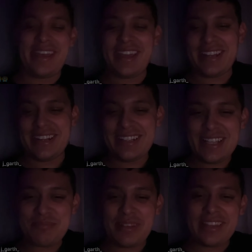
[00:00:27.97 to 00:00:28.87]
my bed.
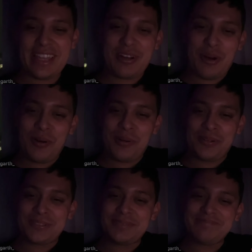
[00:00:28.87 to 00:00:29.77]
It's been like
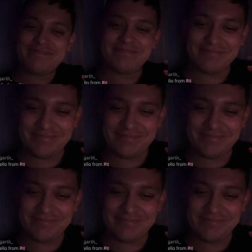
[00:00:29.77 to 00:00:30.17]
cold.